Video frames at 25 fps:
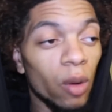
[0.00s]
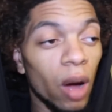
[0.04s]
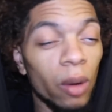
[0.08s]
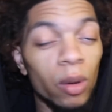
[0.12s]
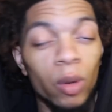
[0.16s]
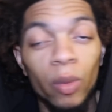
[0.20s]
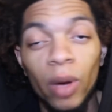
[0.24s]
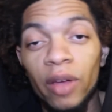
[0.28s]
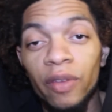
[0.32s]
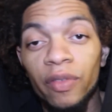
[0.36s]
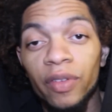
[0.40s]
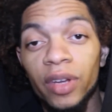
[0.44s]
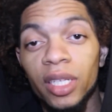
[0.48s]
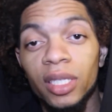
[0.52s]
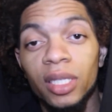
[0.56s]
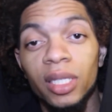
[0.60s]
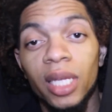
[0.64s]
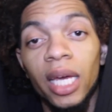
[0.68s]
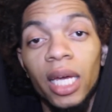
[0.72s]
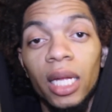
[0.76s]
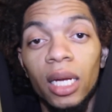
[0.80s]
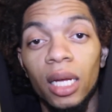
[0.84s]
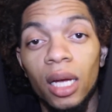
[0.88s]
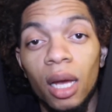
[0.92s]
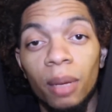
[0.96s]
while we wait for this
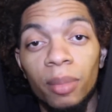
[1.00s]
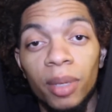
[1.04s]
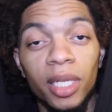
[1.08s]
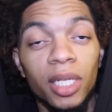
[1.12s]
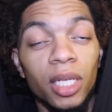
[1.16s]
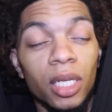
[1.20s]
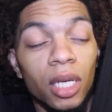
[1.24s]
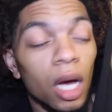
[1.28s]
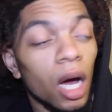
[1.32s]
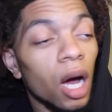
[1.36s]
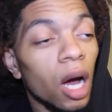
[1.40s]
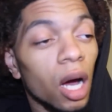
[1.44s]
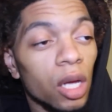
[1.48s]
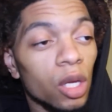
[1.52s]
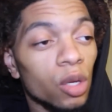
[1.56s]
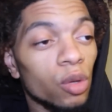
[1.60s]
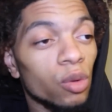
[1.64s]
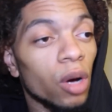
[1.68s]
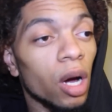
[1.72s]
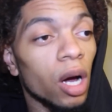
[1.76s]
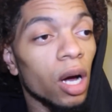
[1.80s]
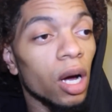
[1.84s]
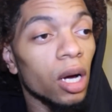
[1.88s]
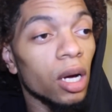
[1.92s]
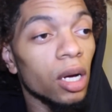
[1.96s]
nigga to come get the car,
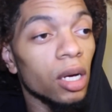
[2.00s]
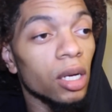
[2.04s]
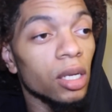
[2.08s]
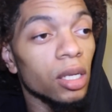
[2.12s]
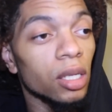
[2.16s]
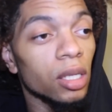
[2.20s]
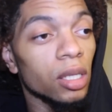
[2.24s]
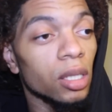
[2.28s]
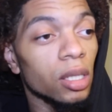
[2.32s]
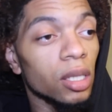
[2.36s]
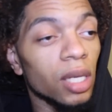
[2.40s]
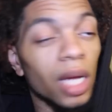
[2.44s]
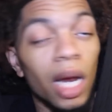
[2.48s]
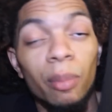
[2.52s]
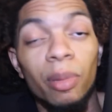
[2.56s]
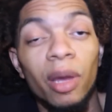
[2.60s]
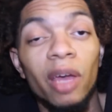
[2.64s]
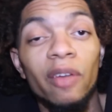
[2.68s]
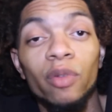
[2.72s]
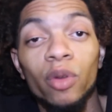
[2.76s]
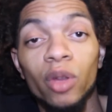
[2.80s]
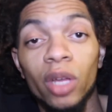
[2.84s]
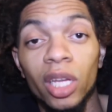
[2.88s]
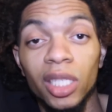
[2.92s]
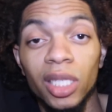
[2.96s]
you can I
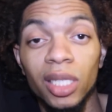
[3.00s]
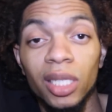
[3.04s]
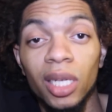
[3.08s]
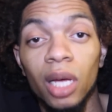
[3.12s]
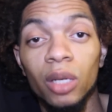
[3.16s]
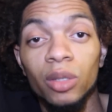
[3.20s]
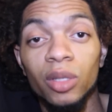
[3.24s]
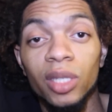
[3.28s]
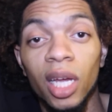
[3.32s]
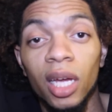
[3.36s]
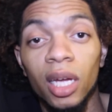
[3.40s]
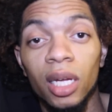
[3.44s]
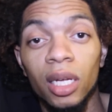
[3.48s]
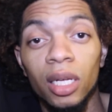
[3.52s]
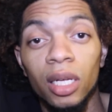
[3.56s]
pay for you to get your nails done?